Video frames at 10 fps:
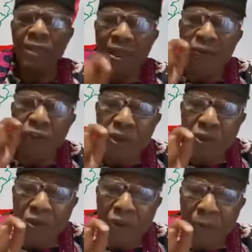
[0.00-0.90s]
If we
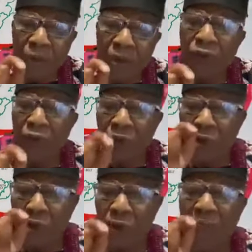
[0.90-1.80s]
don't cooperate, if we
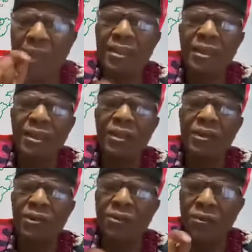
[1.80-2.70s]
don't unite,
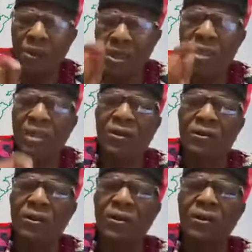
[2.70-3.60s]
watch it
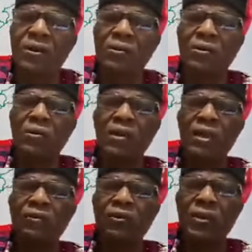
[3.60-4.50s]
out. We will
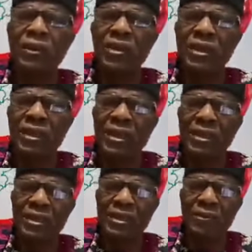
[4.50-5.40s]
live to regret
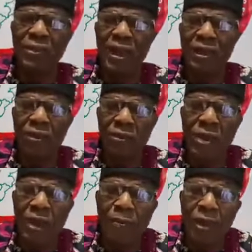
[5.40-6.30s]
this thing
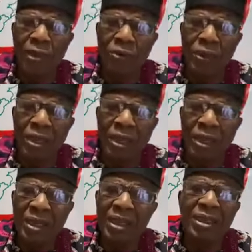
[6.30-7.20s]
we are playing with.
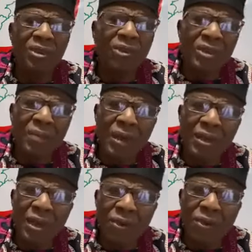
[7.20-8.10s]
This is not a
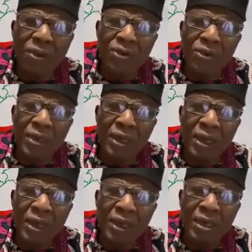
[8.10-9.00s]
matter of going to
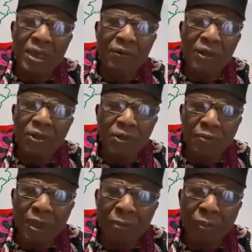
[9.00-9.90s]
the TV to
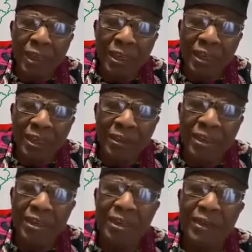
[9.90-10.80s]
speak plenty English.